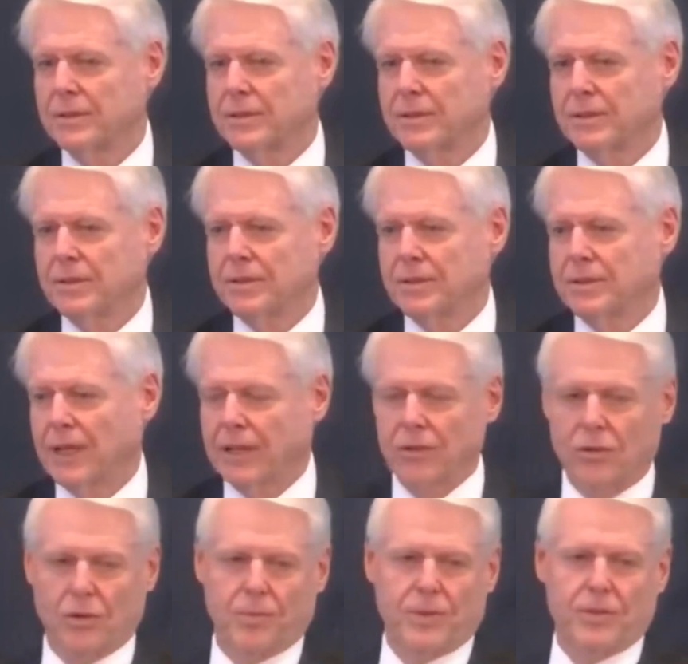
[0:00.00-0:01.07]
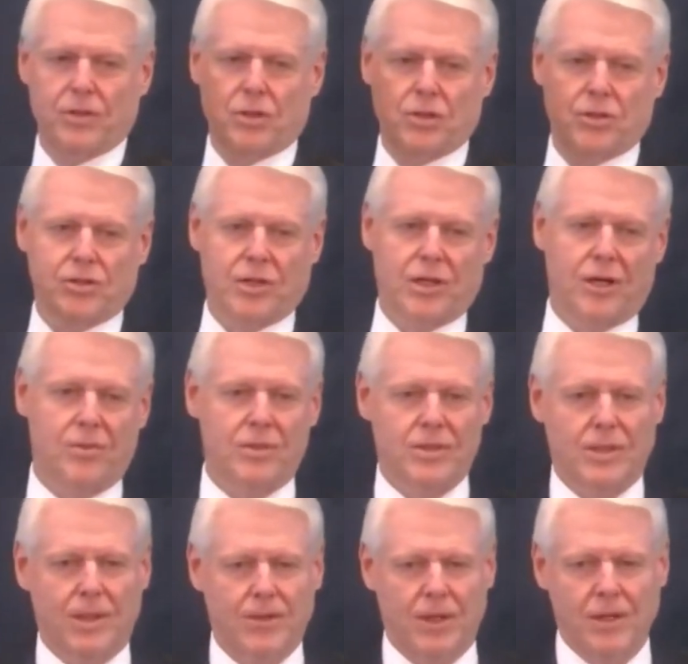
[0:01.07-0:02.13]
Now, I grew up in the church and I always thought
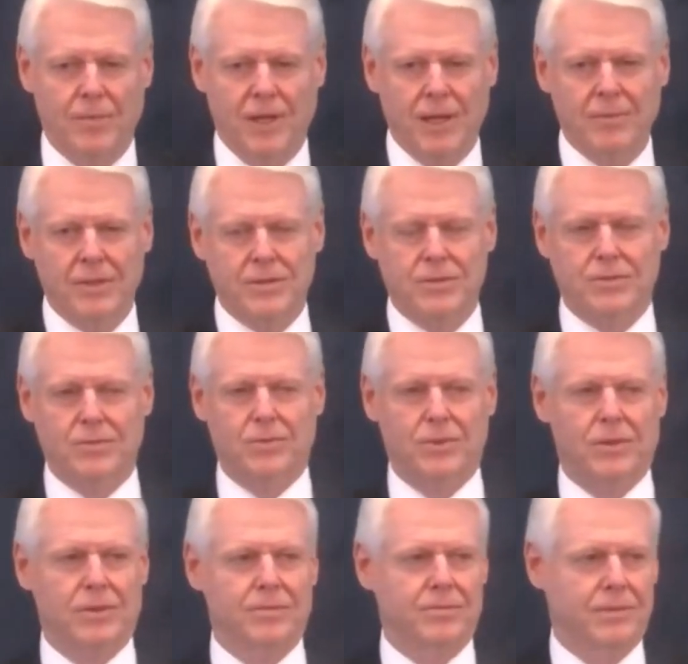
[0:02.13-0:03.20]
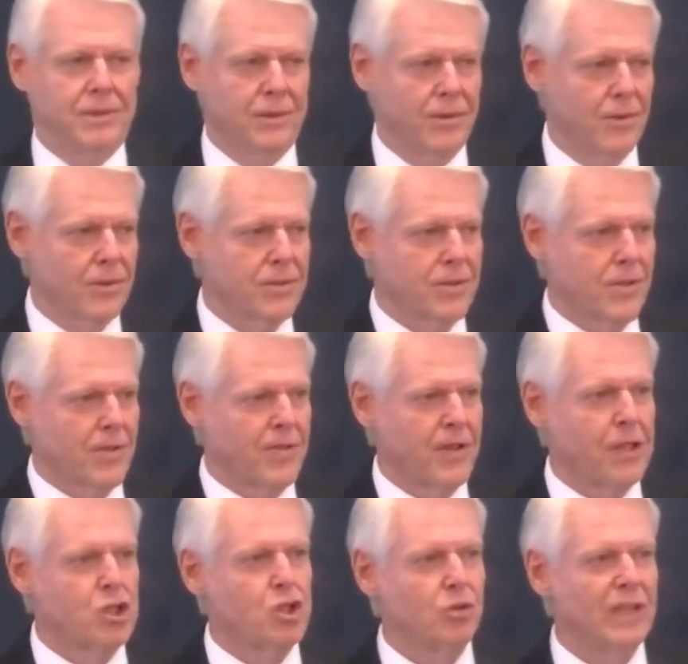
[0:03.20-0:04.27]
the commandments were, you know, those are the things
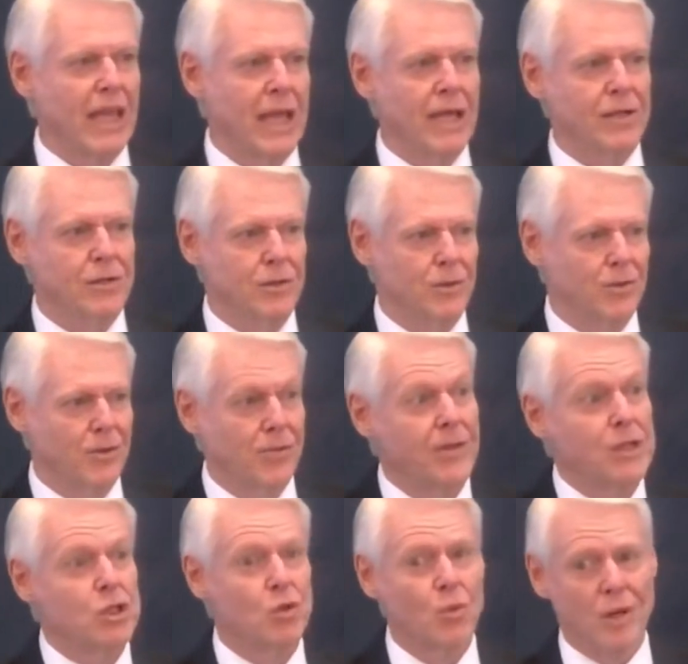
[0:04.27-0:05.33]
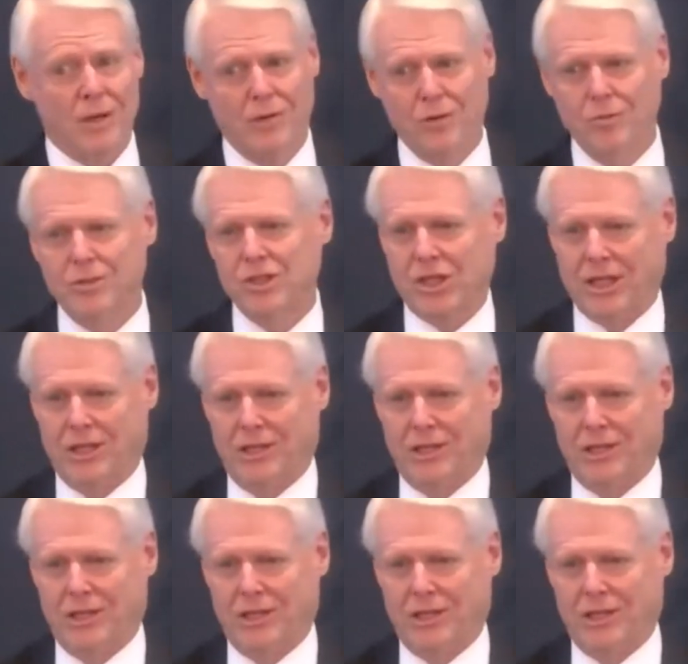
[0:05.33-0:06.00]
you can't do, the things you want to do, but you can't do.